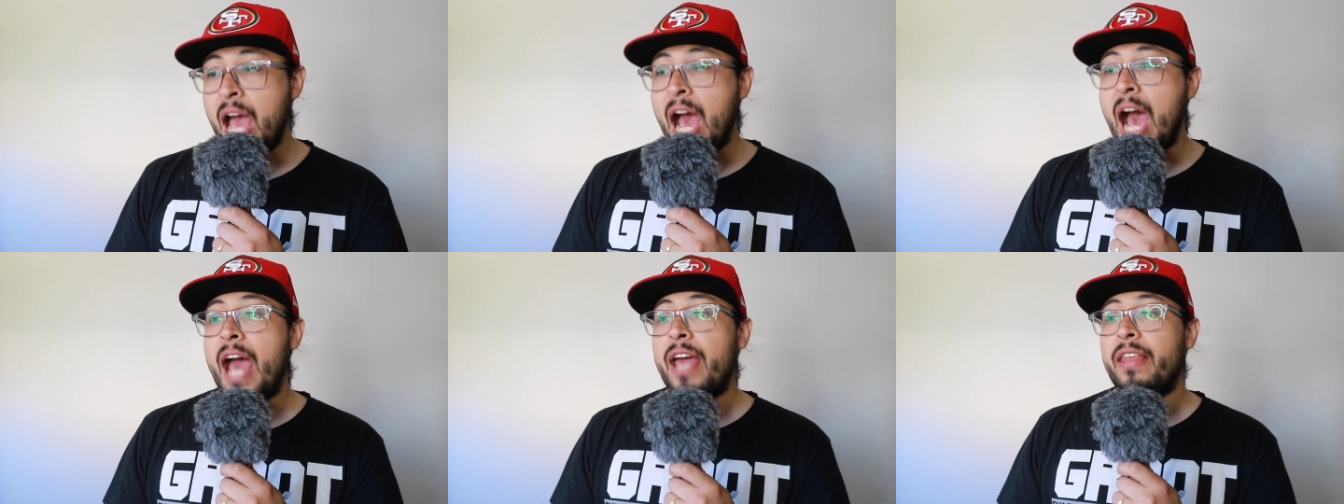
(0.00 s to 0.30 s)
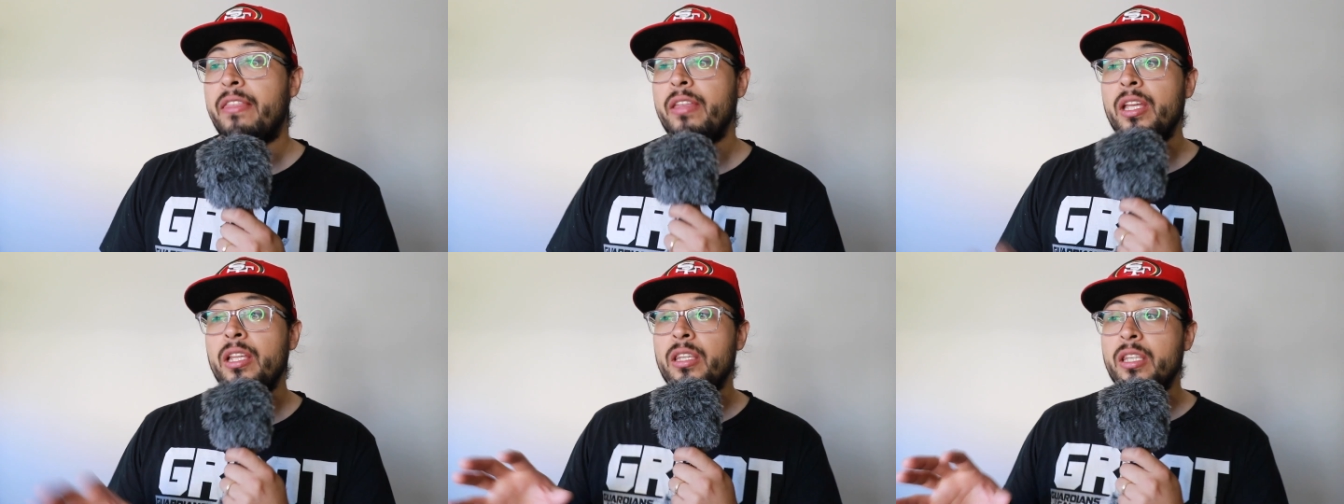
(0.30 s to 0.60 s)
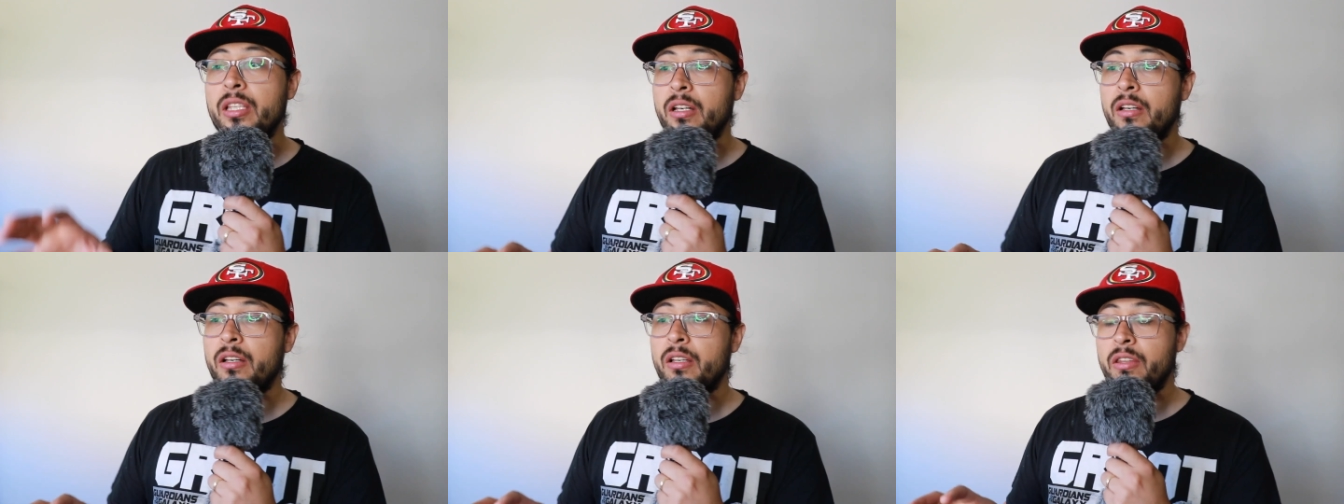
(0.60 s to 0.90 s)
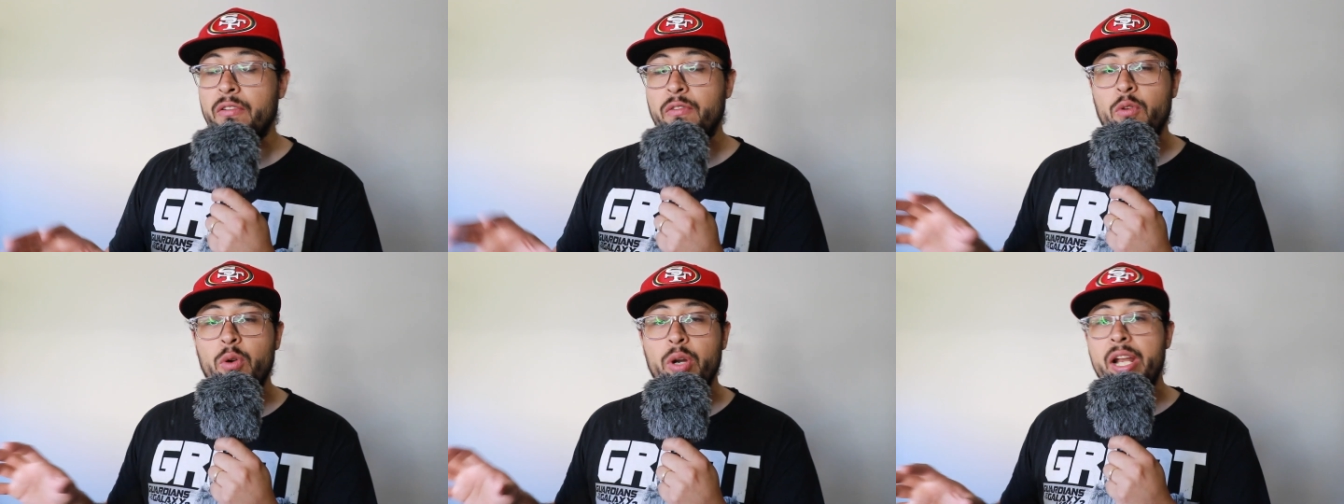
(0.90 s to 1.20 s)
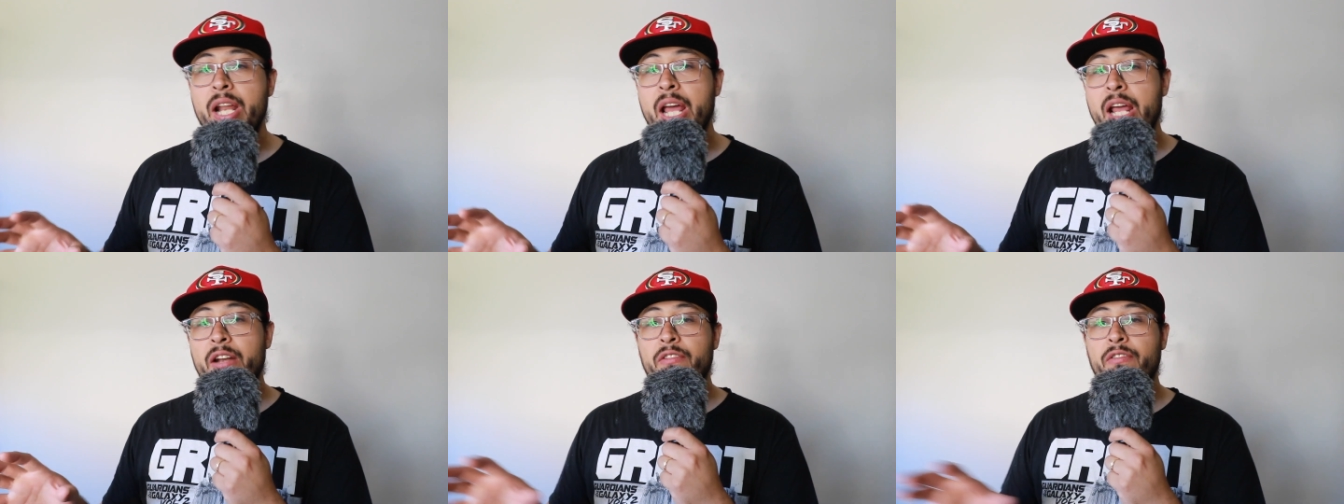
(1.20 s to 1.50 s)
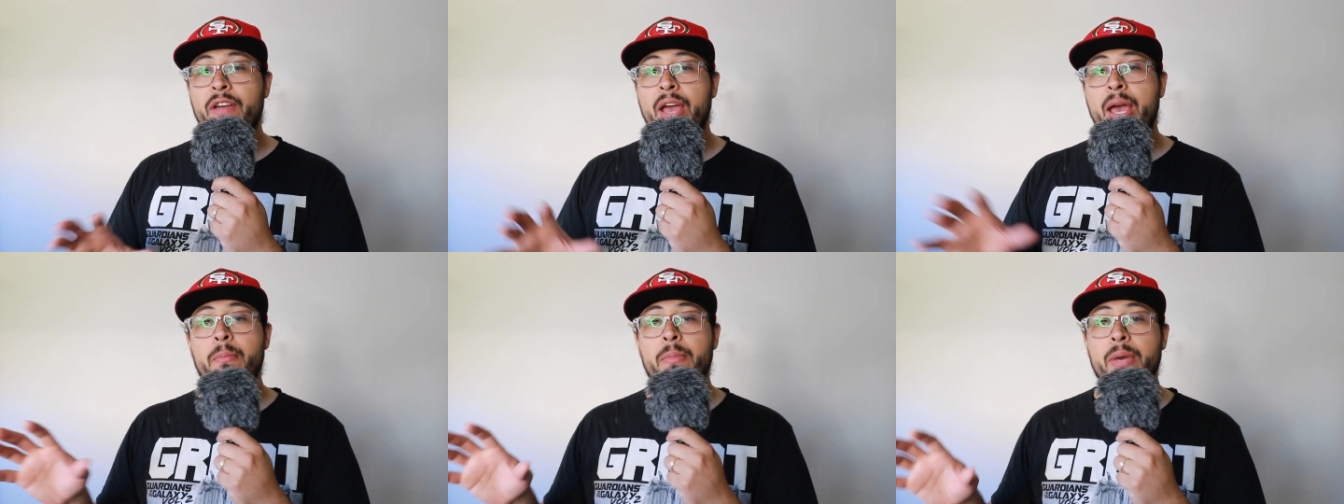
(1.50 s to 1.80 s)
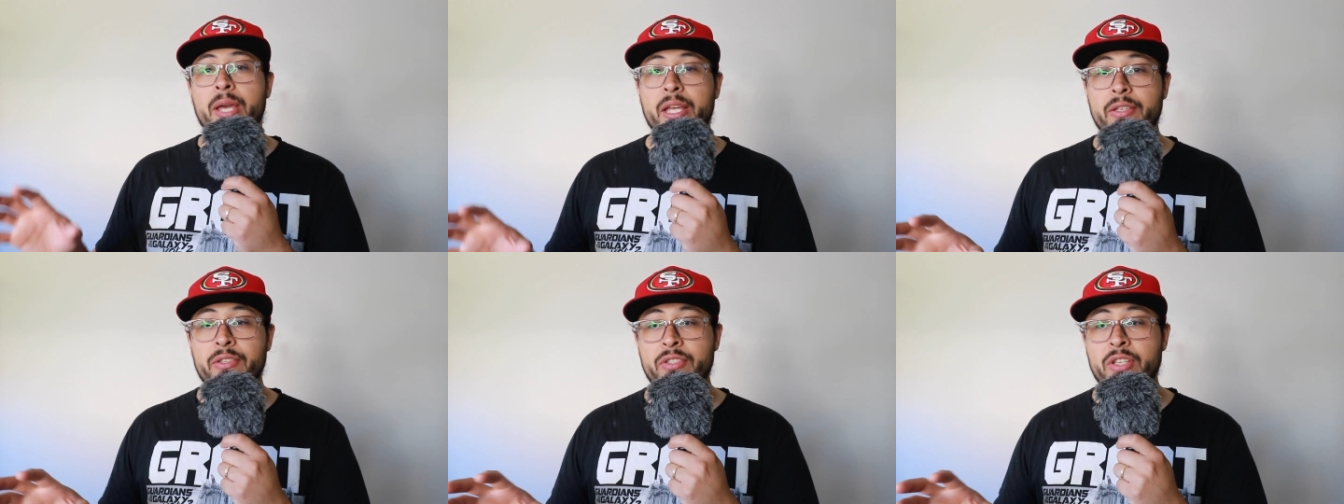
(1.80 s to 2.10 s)
I think the 49er fan
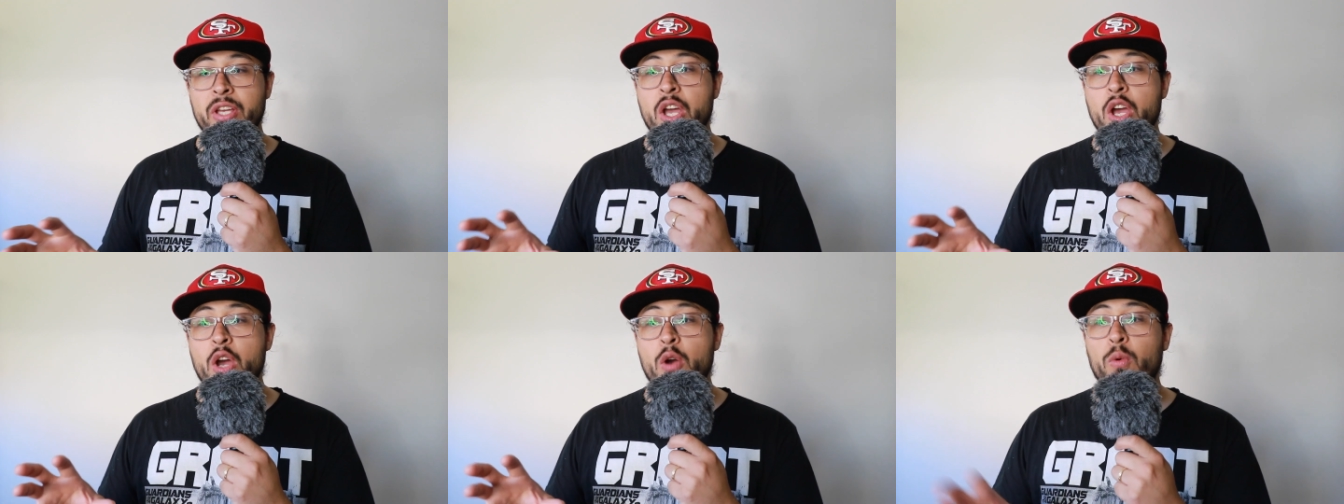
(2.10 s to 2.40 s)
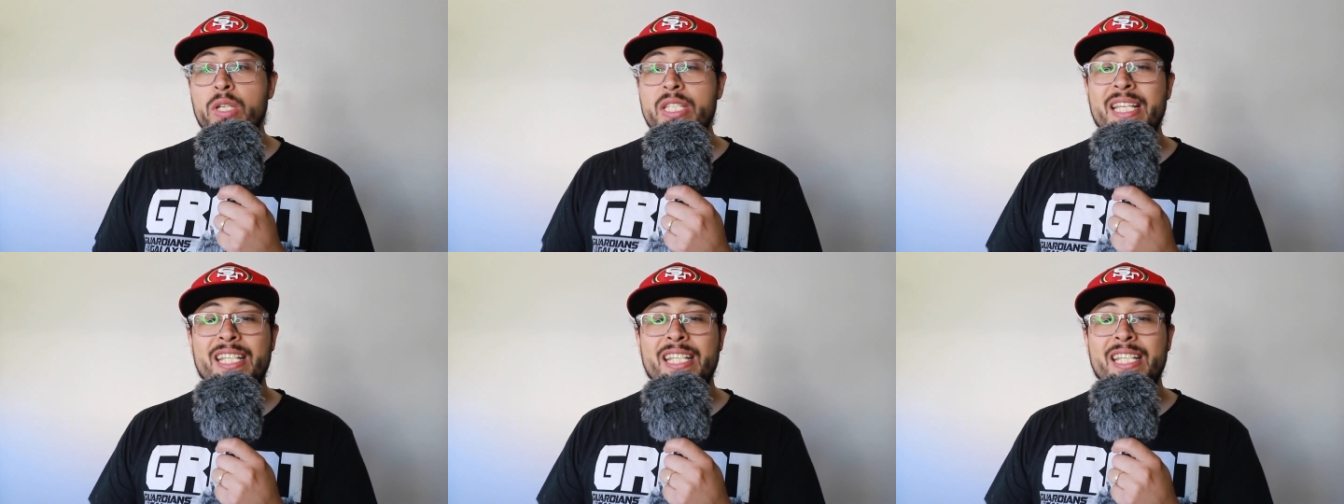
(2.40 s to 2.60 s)
base was